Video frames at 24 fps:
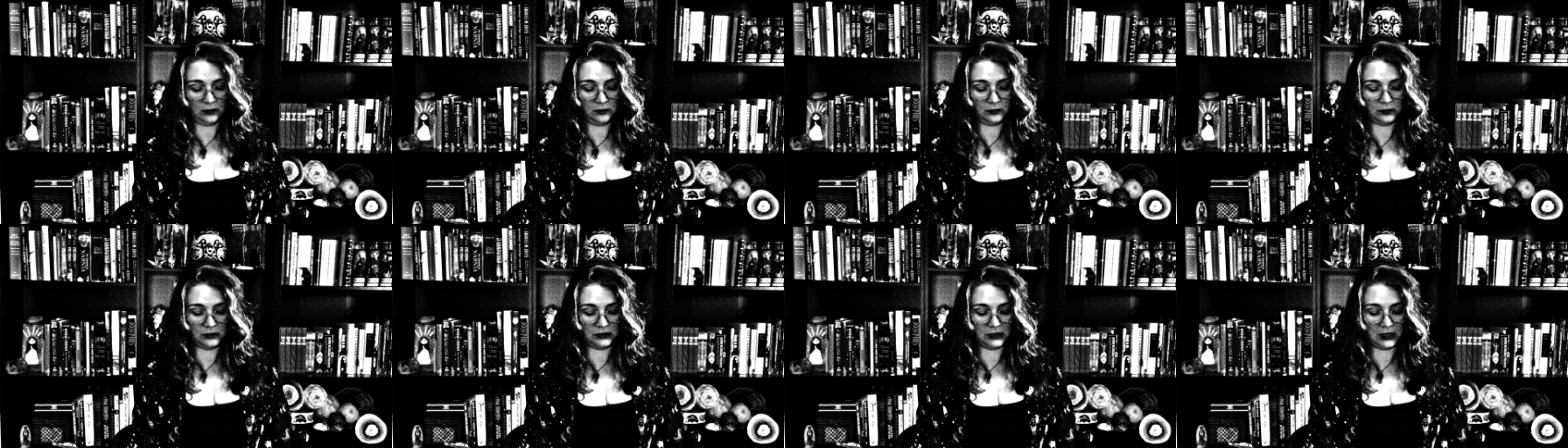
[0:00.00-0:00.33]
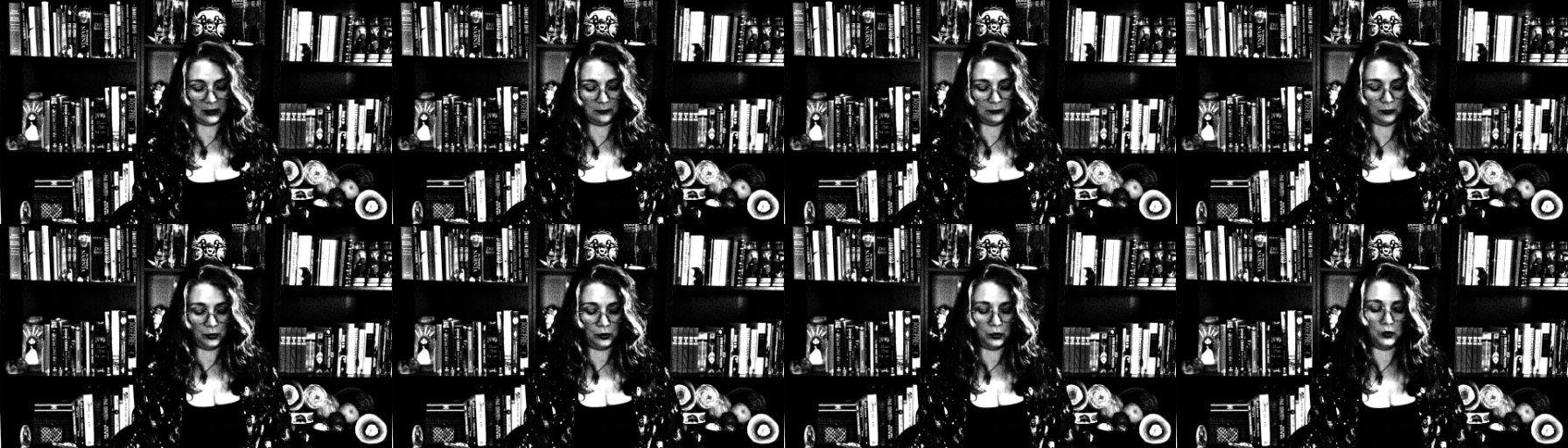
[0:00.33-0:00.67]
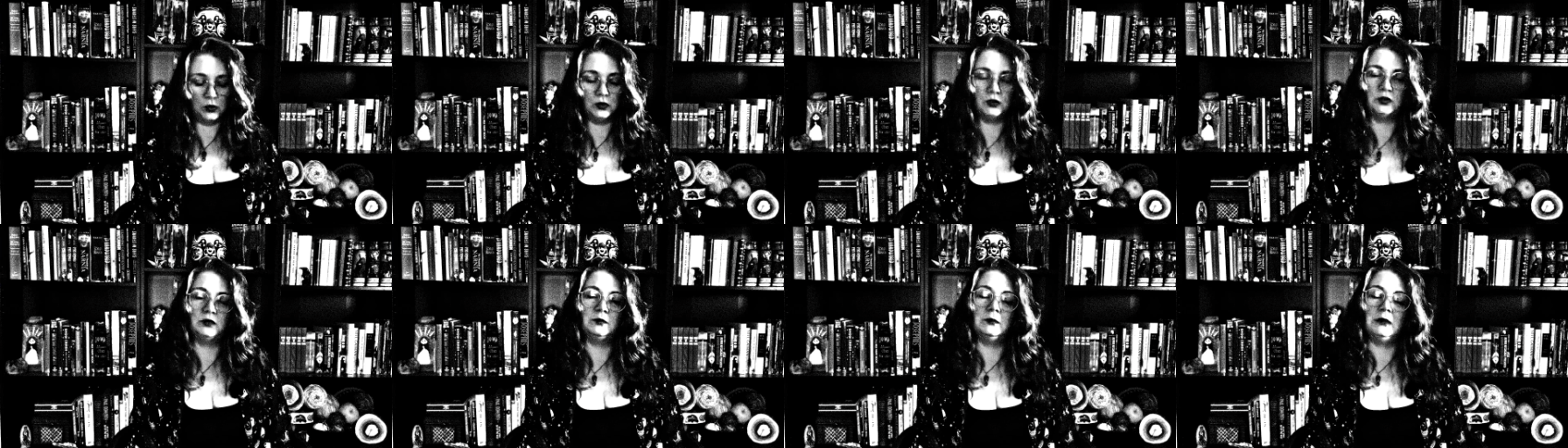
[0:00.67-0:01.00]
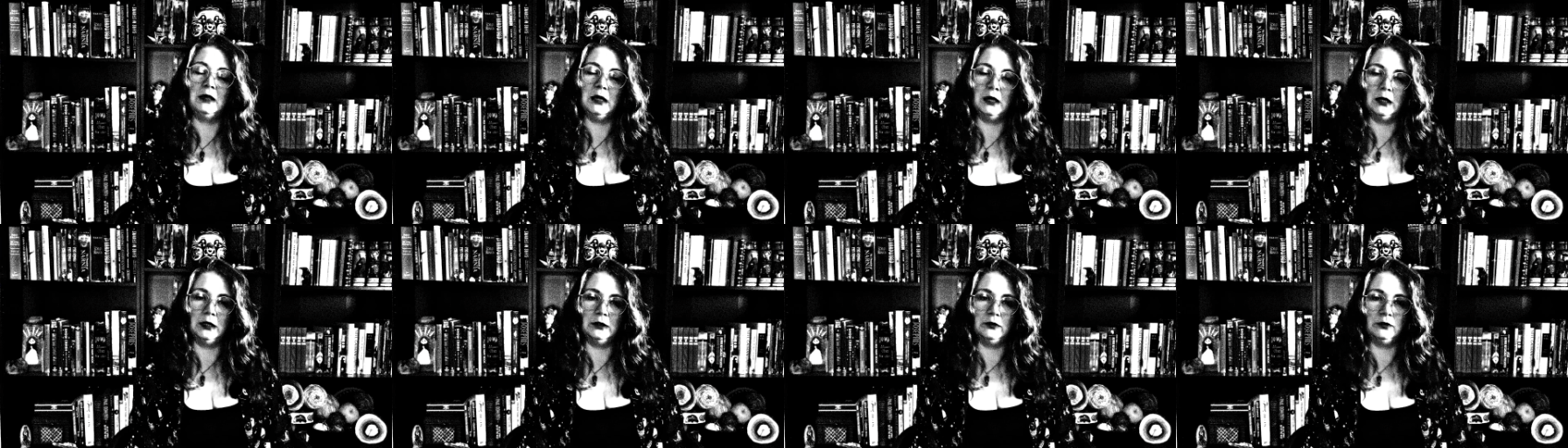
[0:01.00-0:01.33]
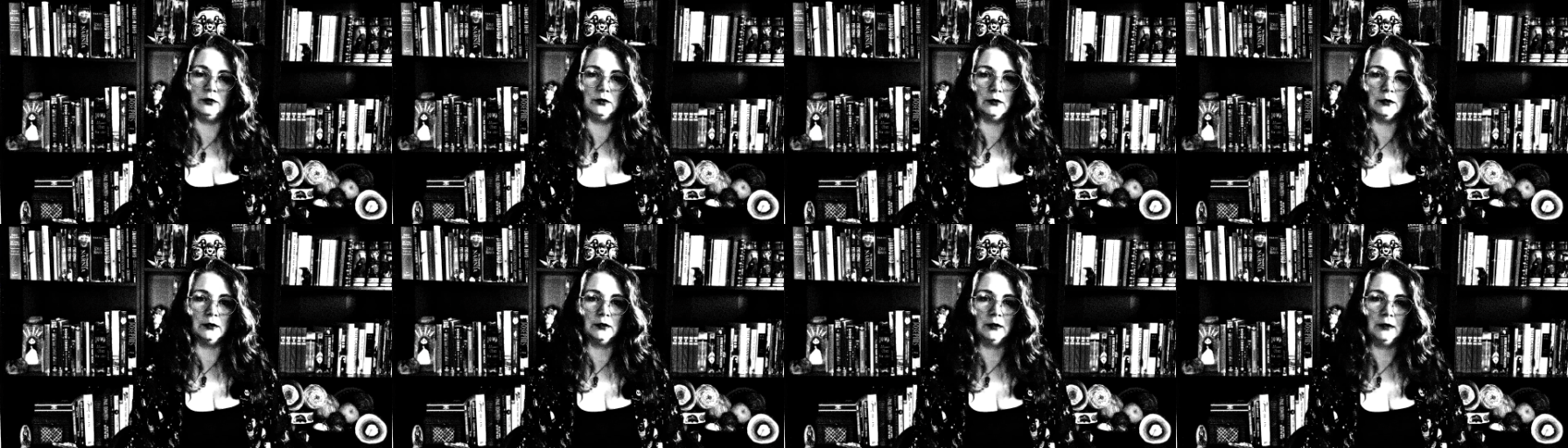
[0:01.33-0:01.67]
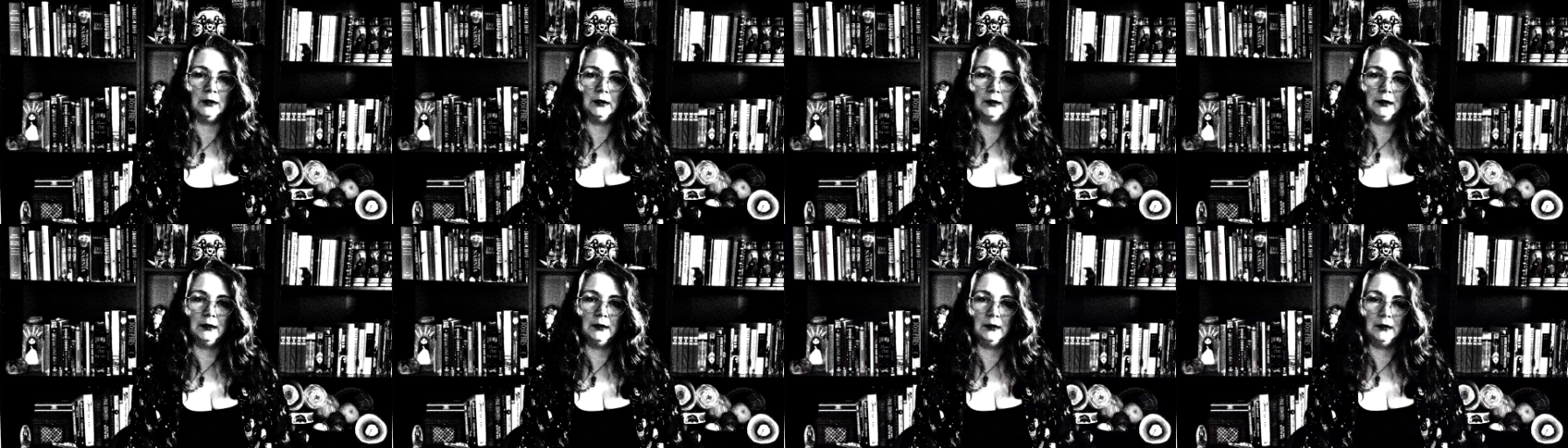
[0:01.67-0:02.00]
but they pulled me under,
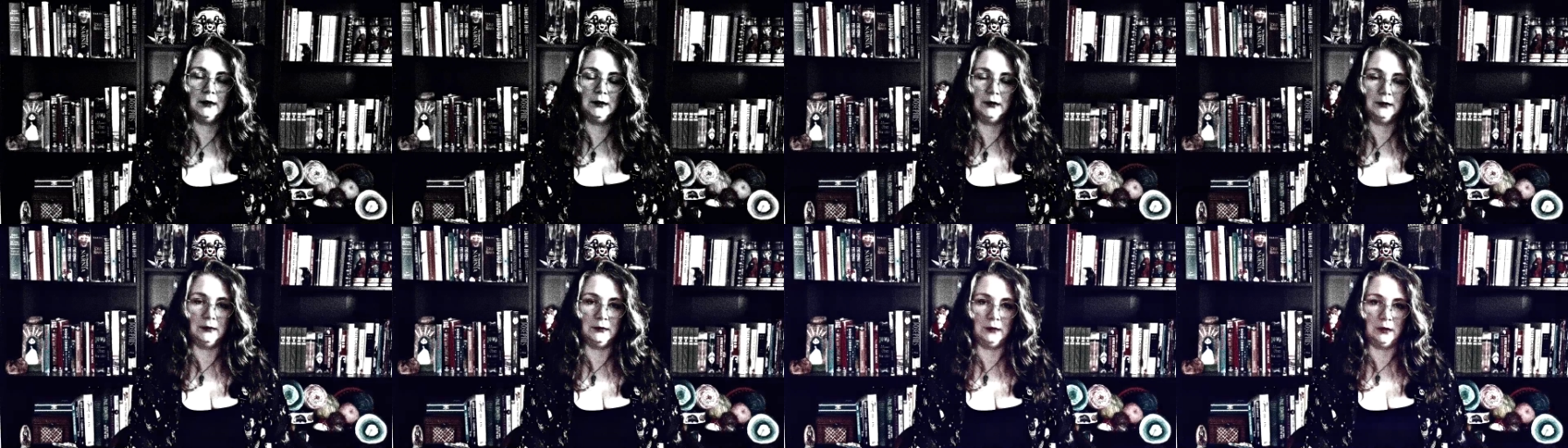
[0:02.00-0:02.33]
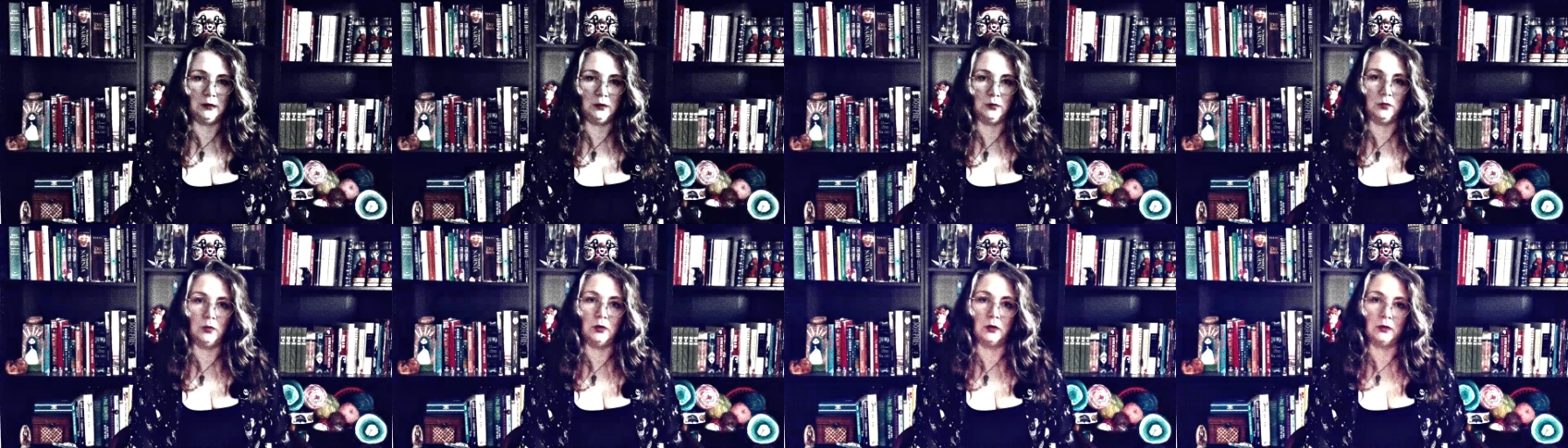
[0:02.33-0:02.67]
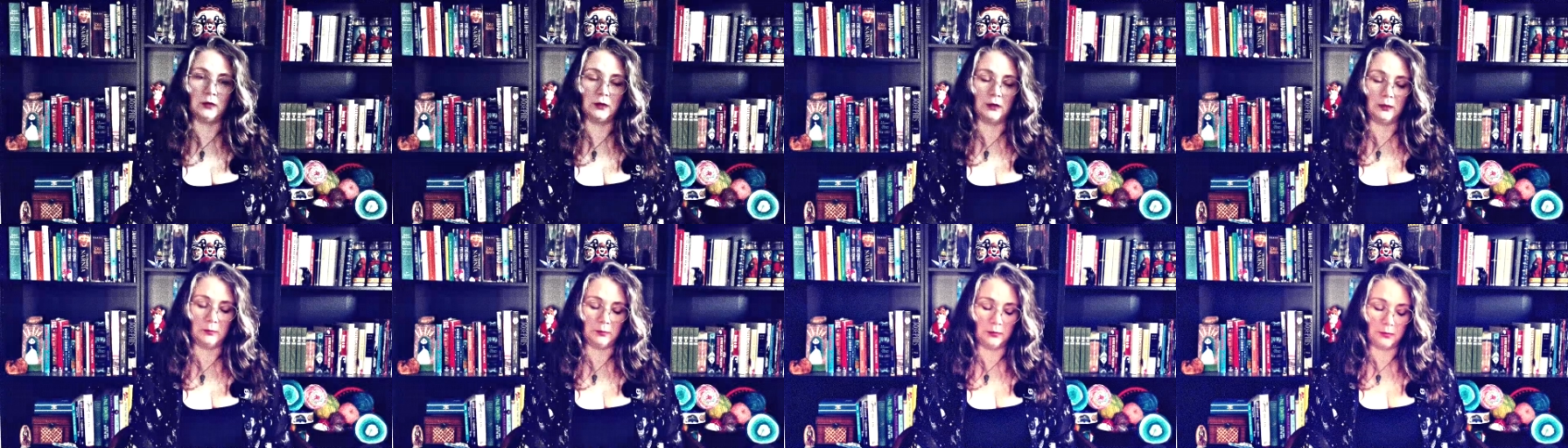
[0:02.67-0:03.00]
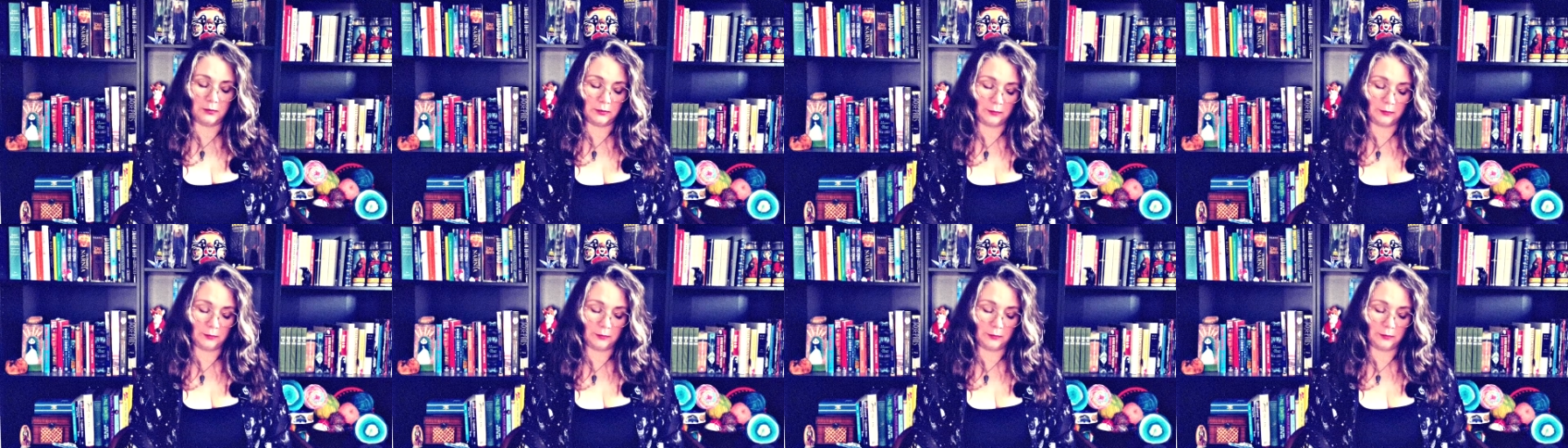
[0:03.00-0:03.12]
and then I woke up.